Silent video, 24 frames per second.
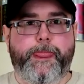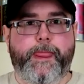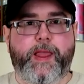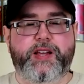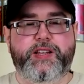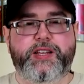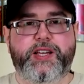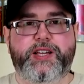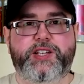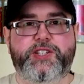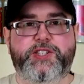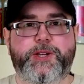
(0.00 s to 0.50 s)

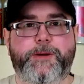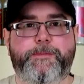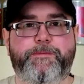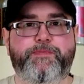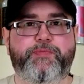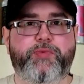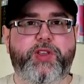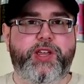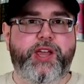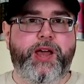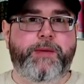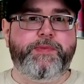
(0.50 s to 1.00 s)
Take a sip.
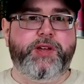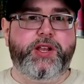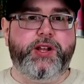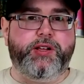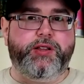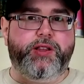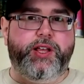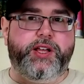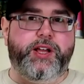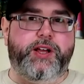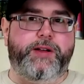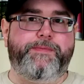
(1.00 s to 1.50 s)
Yeah, I'm getting
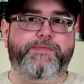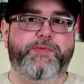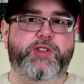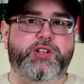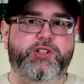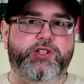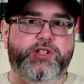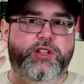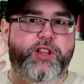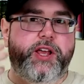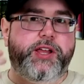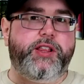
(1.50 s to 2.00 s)
like a
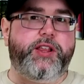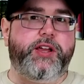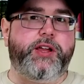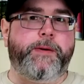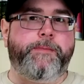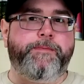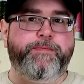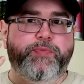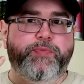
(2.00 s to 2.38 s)
slight like